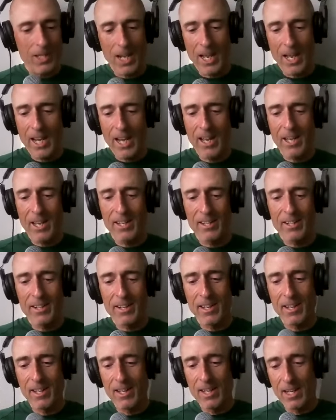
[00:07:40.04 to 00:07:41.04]

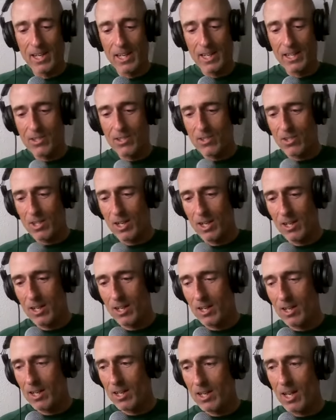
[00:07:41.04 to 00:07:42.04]
And it's a,
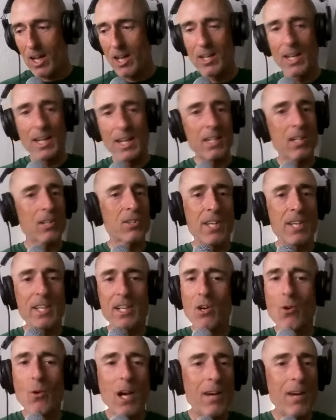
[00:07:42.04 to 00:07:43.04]
a lot like I'd say a
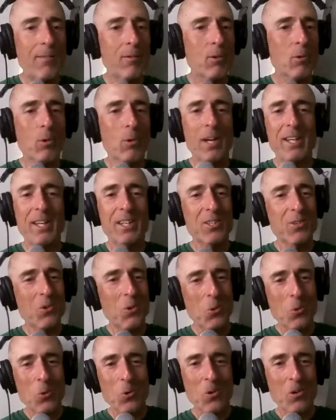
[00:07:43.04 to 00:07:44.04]
gravel race
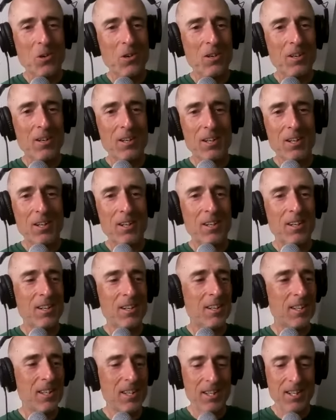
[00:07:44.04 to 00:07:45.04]
or
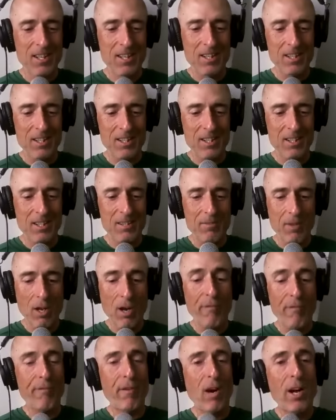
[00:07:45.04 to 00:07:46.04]
uh, uh, a
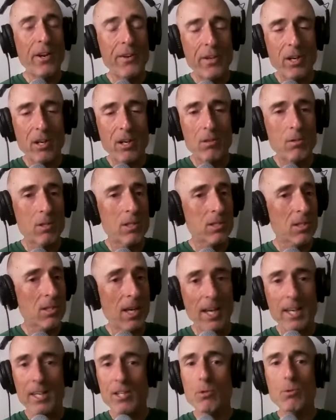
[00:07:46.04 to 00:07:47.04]
fondo. So,
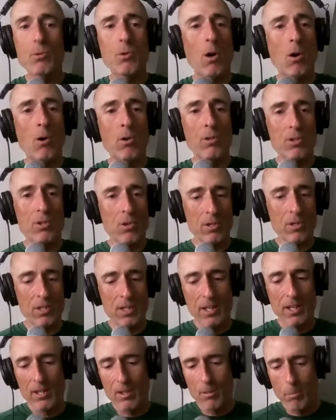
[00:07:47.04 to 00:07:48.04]
hey, you all start
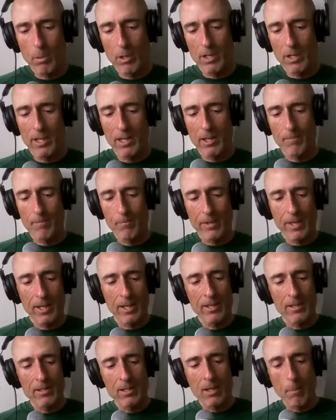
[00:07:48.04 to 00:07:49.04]
together. But
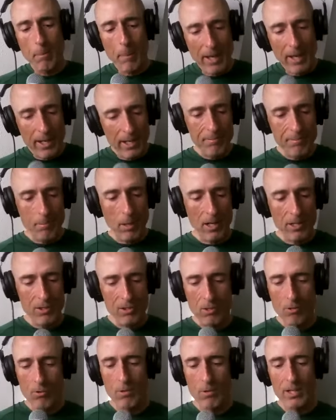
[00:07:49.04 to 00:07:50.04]
in competitive
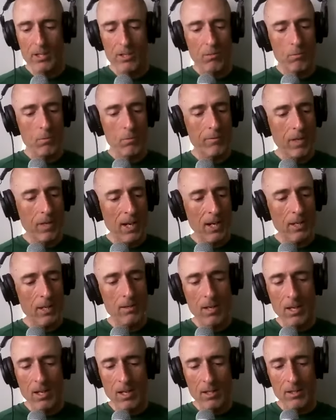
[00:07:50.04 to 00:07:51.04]
bicycle racing, we've got
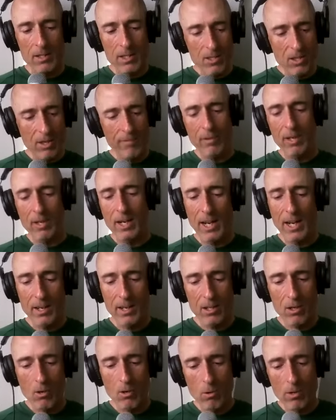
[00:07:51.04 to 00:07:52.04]
these different
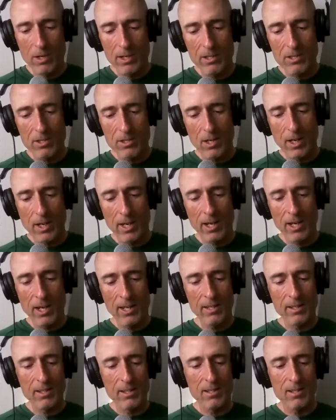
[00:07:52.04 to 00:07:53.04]
categories.
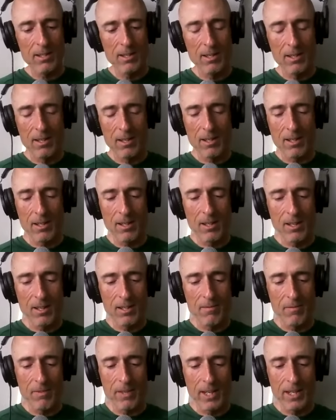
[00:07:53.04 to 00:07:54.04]
And, uh,
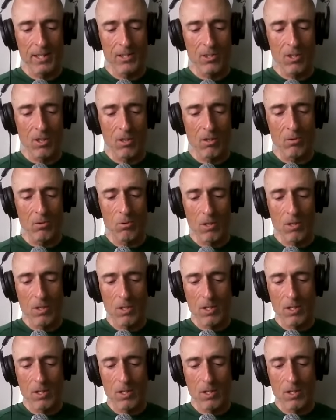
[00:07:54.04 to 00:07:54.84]
and so,